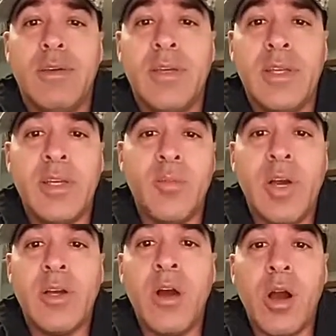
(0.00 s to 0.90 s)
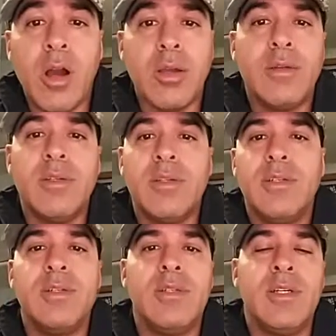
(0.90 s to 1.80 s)
get hit by a car,
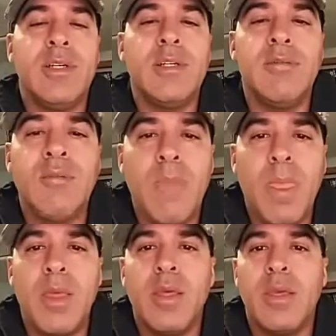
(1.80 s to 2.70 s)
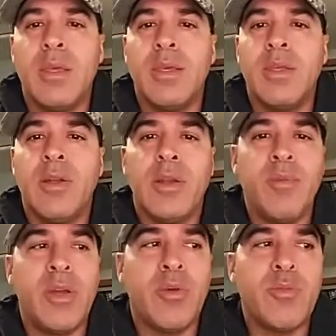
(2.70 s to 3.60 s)
and
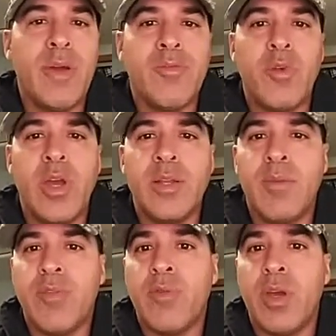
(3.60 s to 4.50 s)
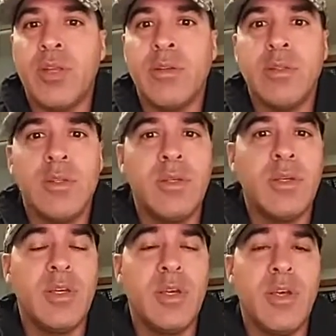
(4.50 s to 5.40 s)
I'm there with my friend, and my friend
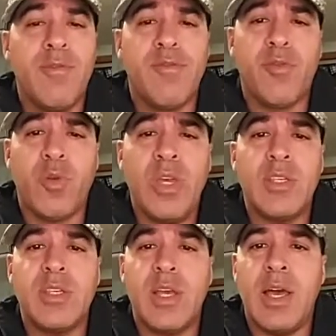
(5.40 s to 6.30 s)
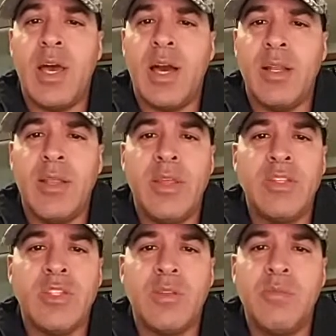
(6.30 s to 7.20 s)
freaks out, and they
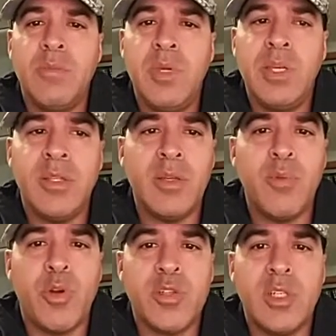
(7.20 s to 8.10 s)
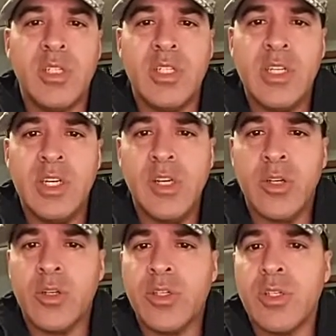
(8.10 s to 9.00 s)
just immediately burst into
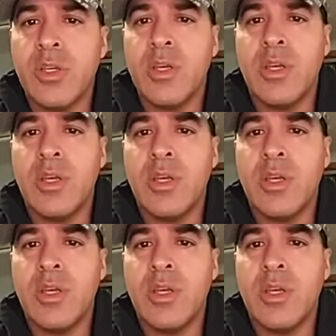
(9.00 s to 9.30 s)
tears.